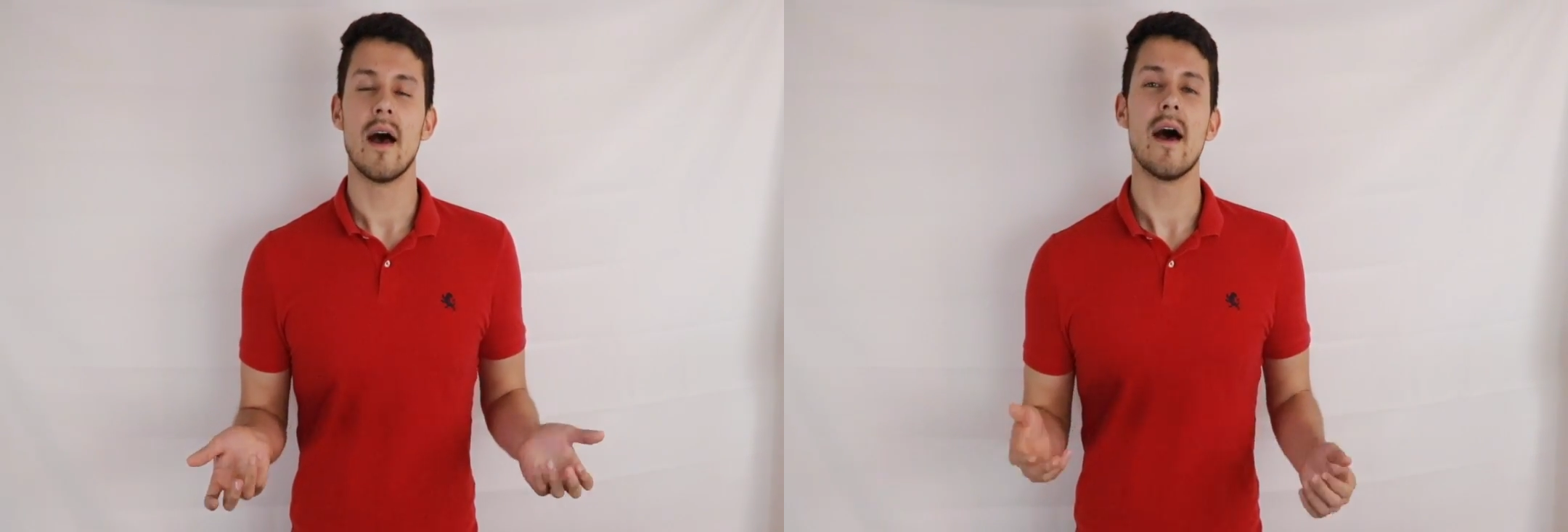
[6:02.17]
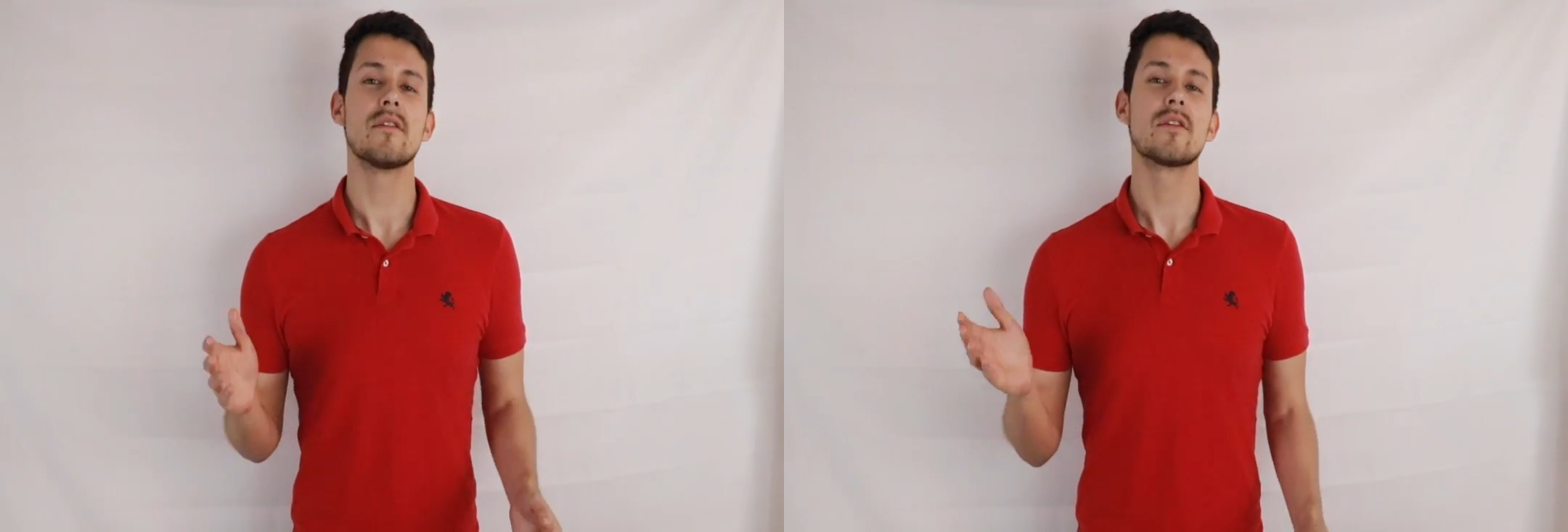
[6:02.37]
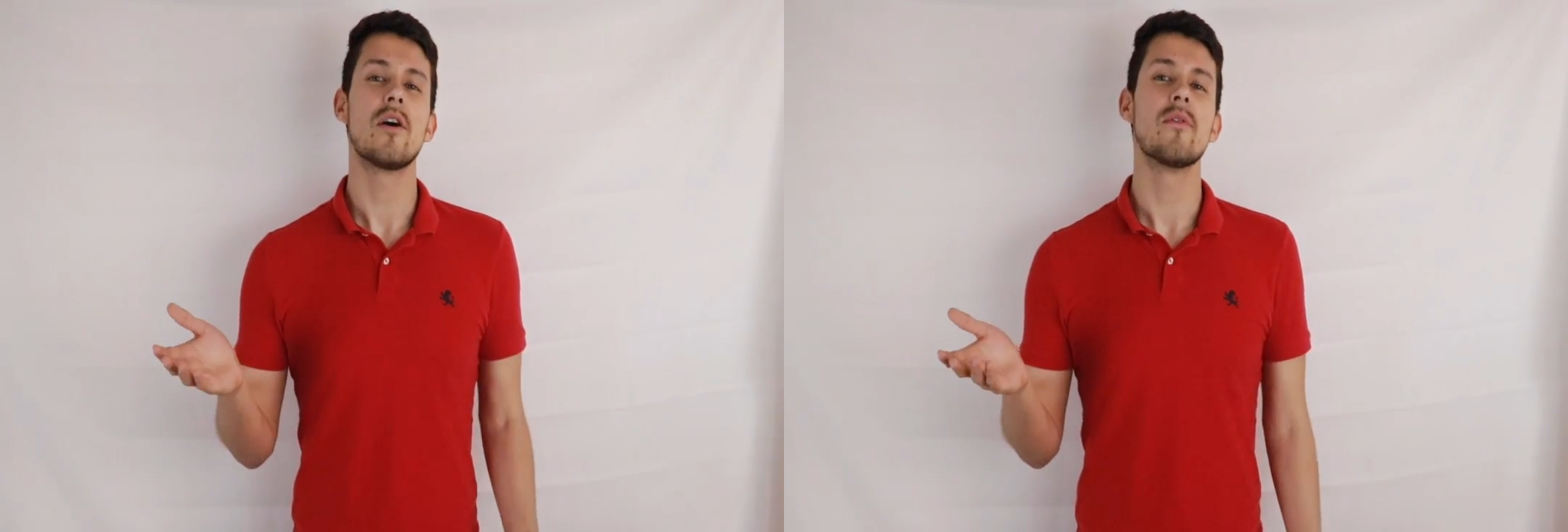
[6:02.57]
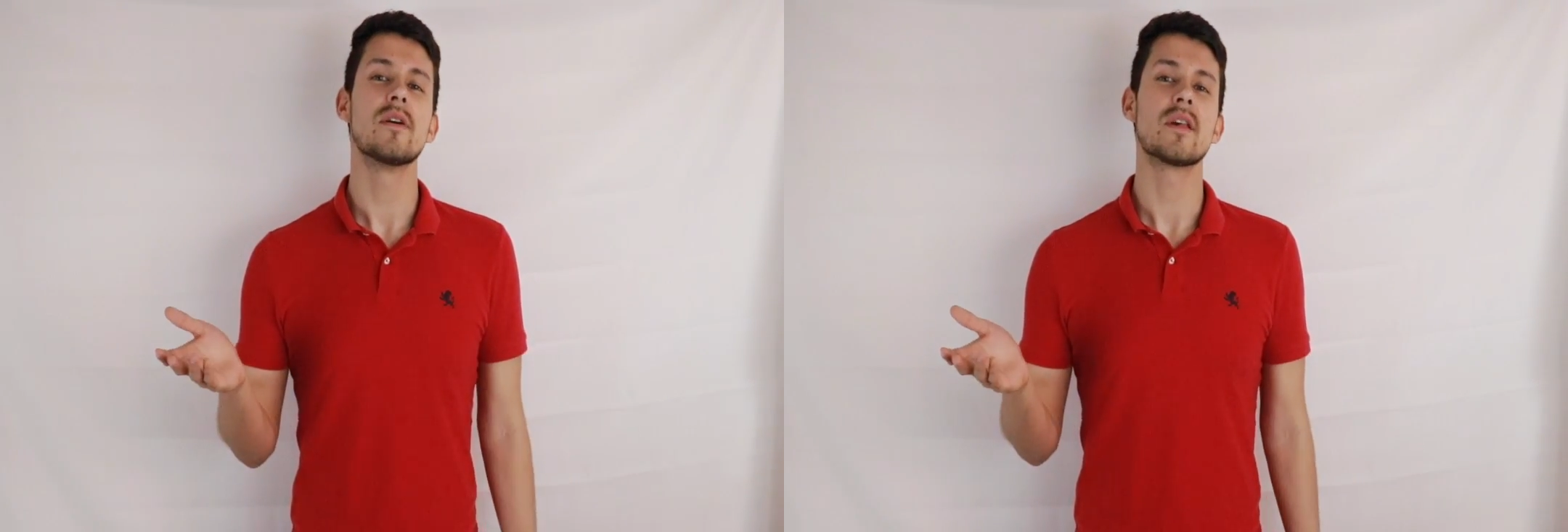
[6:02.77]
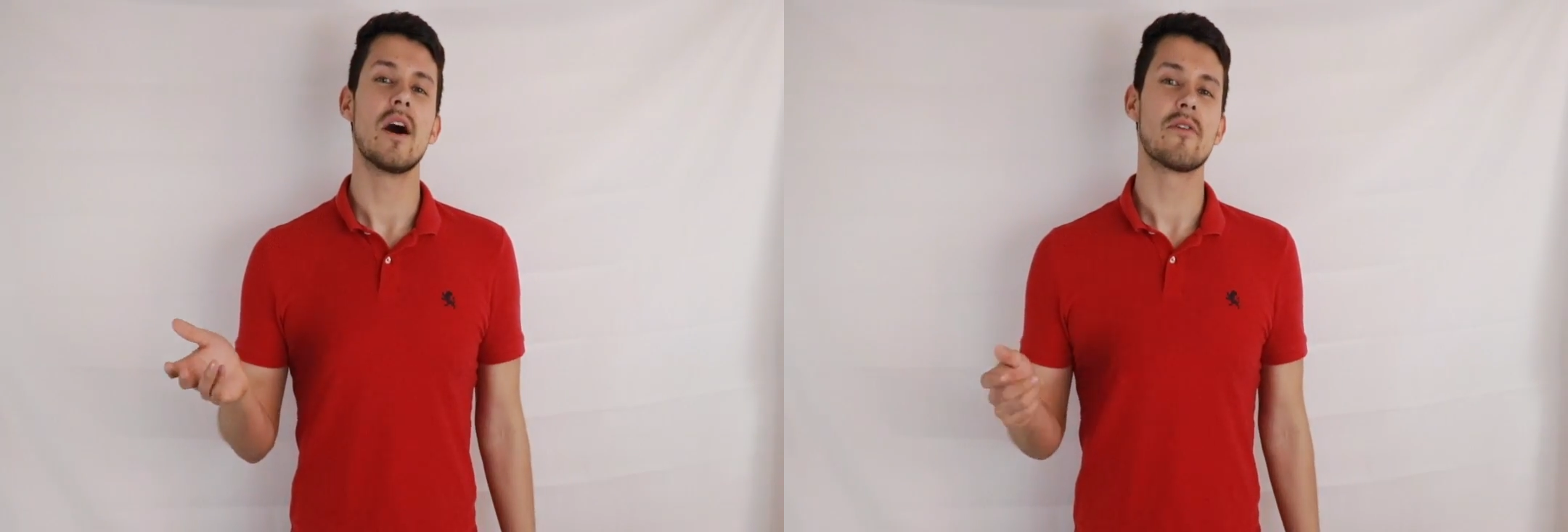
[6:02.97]
As
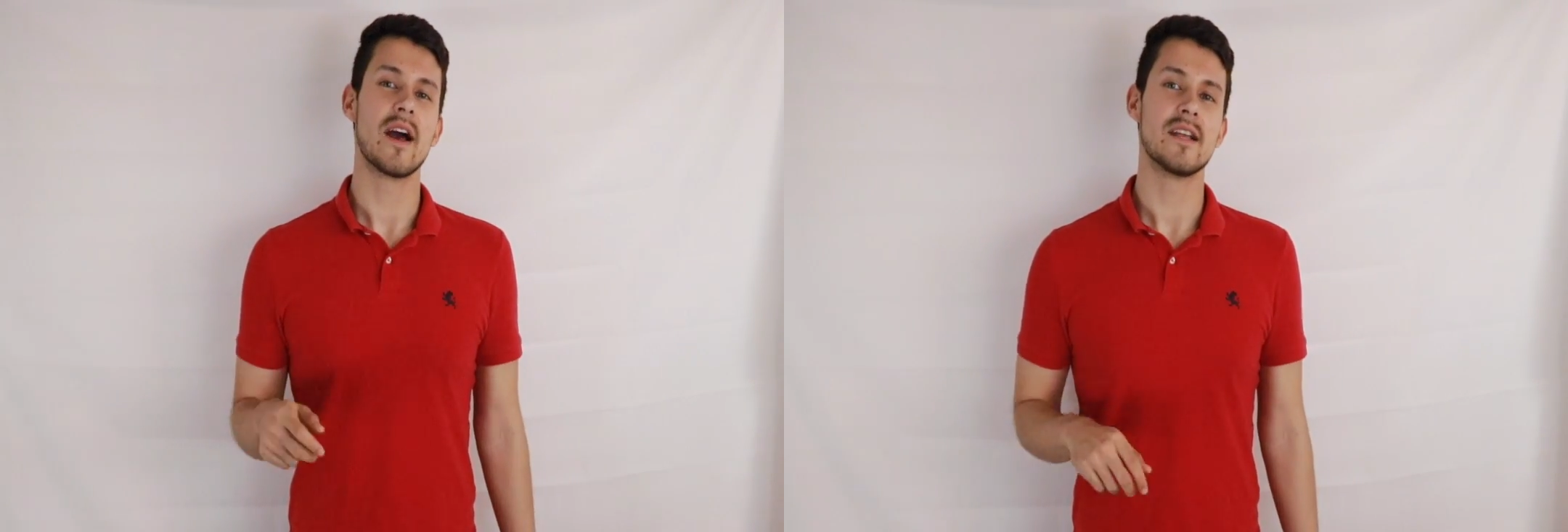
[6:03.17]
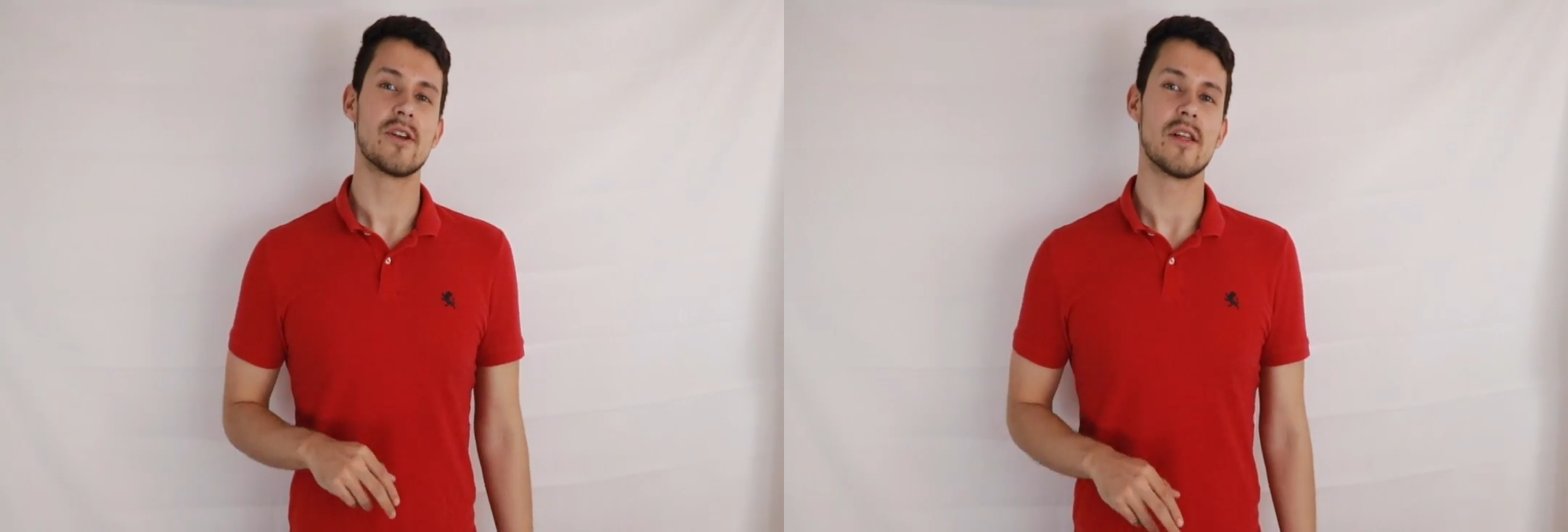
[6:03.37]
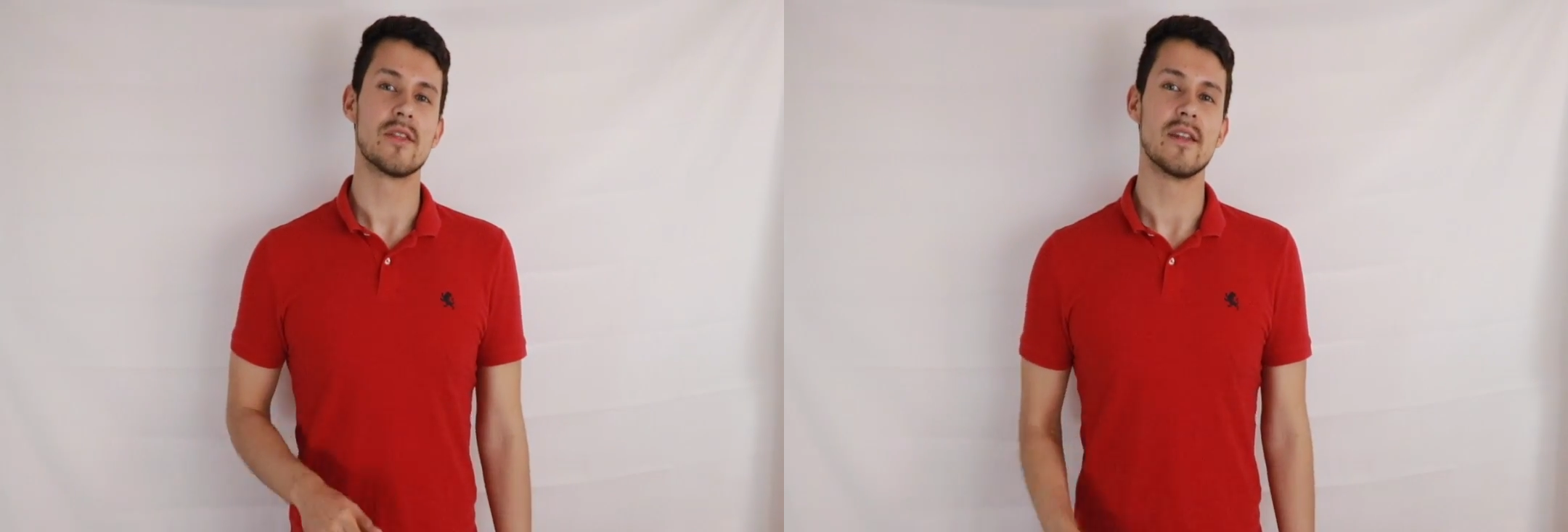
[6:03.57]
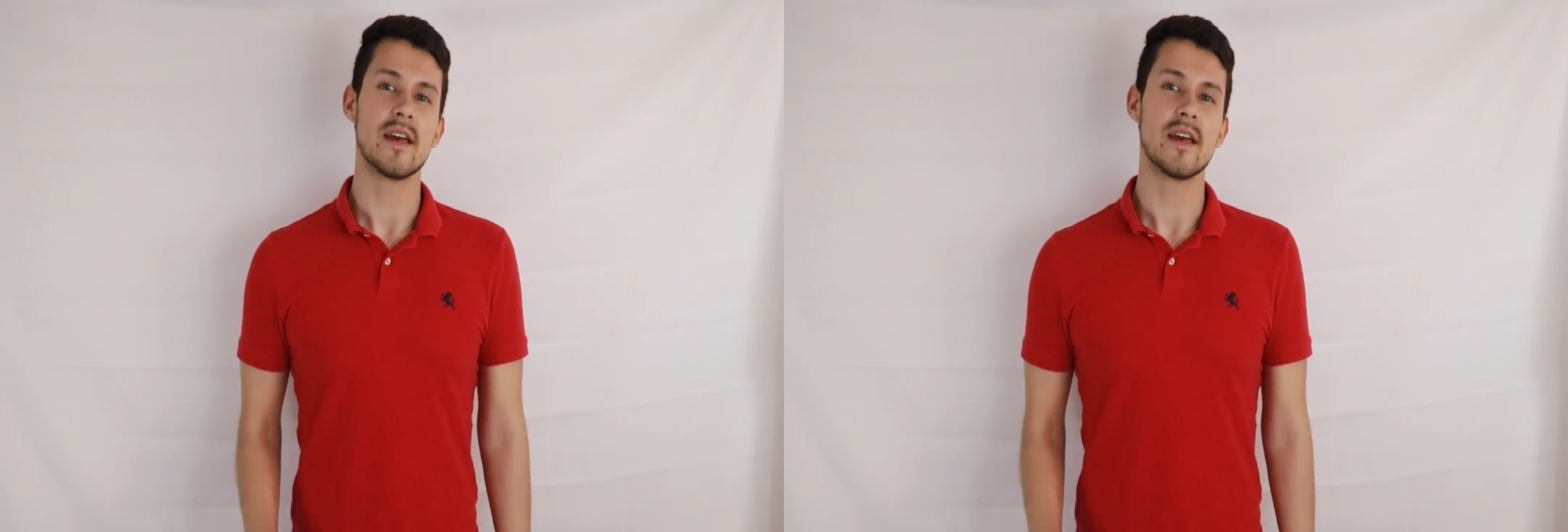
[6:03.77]
always, I'll catch y'all in the